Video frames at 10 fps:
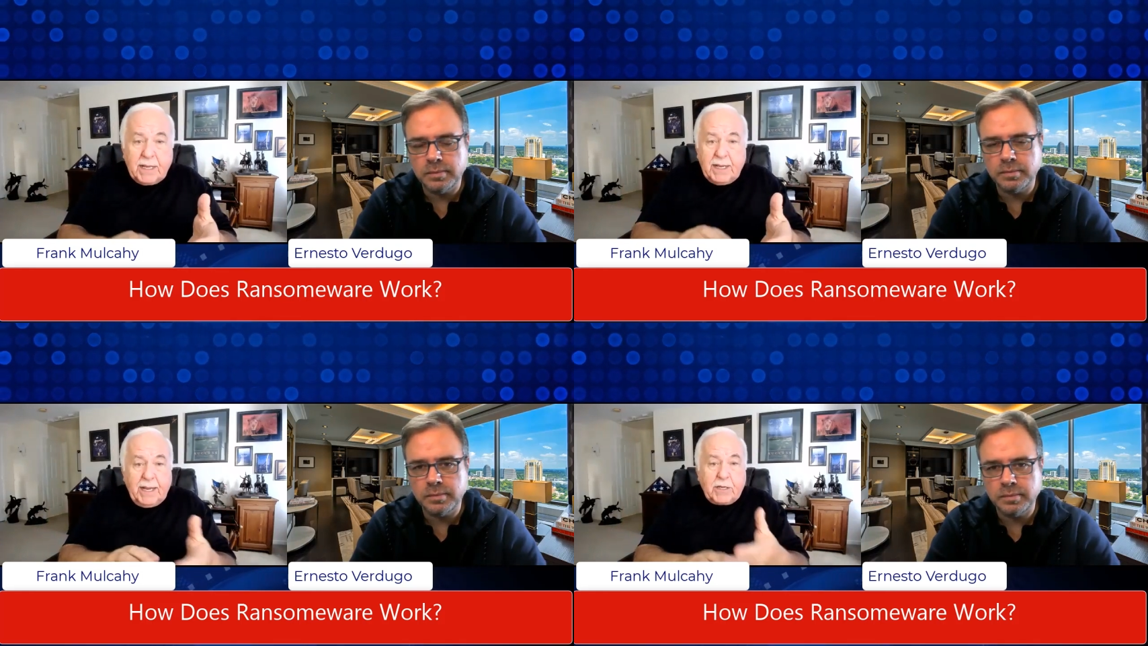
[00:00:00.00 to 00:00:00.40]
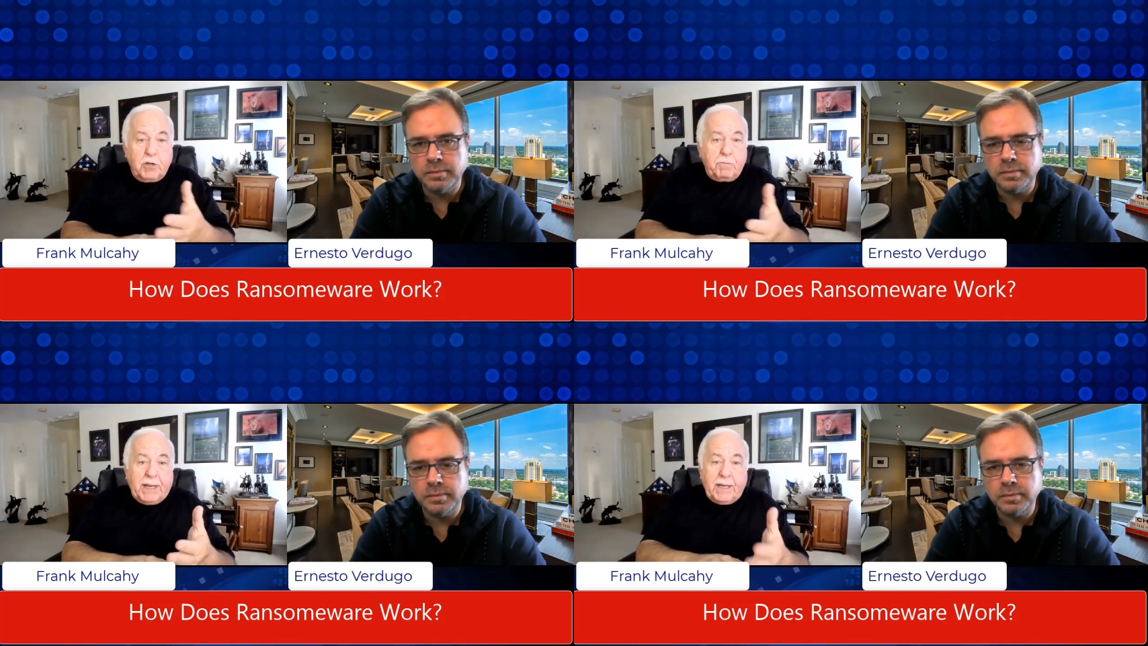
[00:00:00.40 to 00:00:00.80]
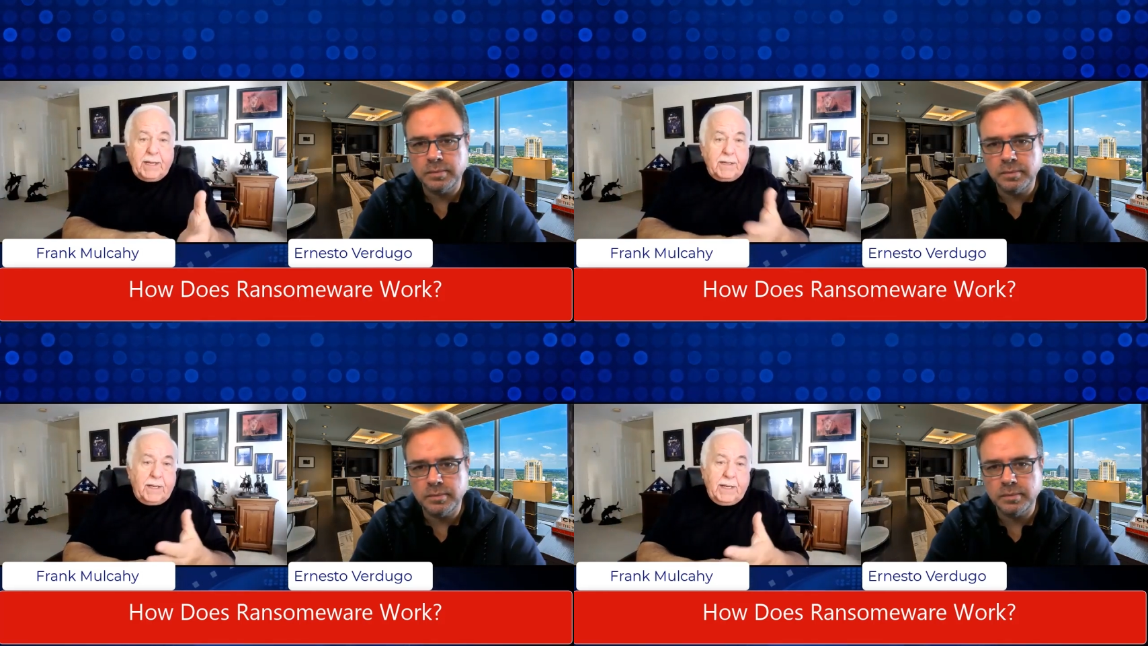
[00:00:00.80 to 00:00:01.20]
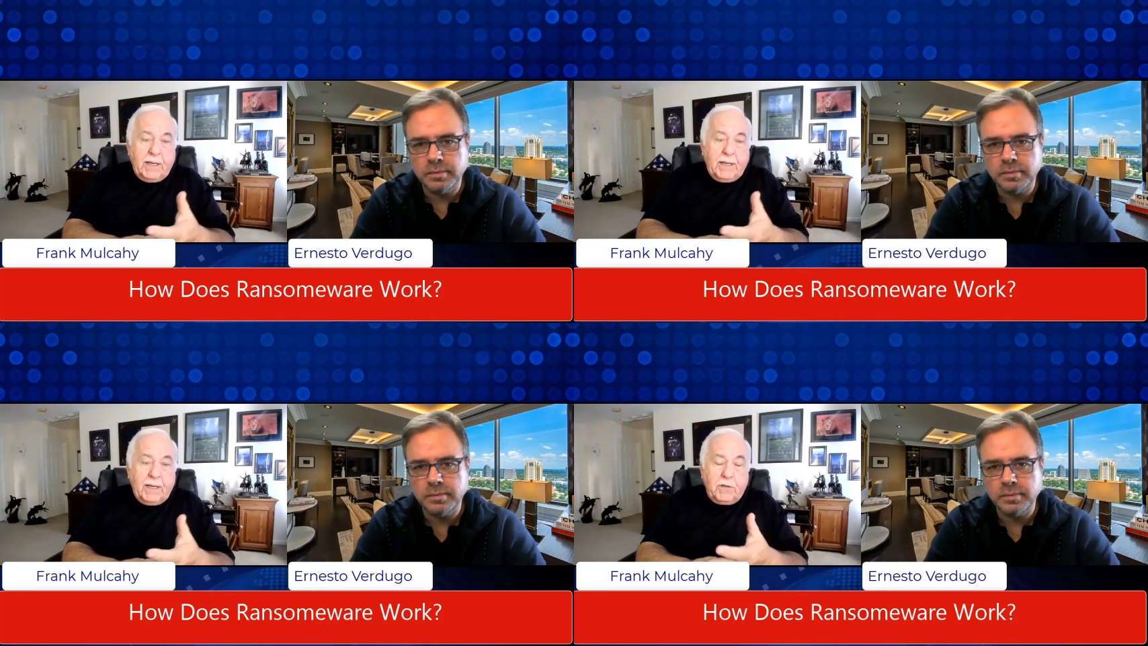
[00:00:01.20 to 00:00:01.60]
Speaker 1: It could be in,
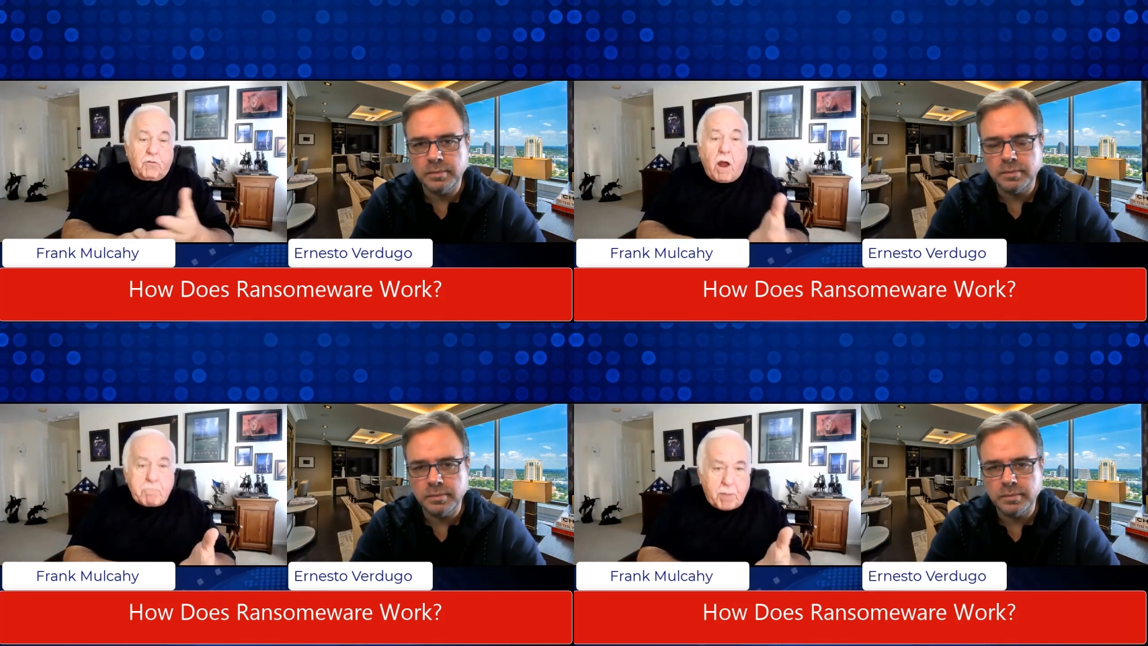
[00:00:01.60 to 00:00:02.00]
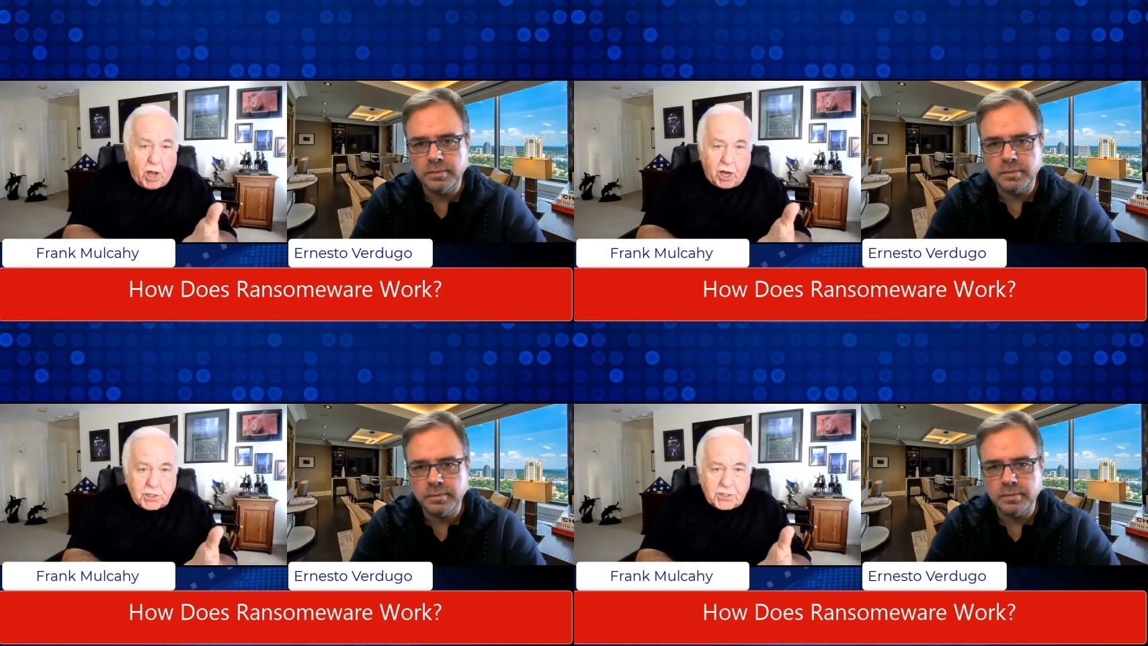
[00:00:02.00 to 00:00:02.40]
in Dropbox.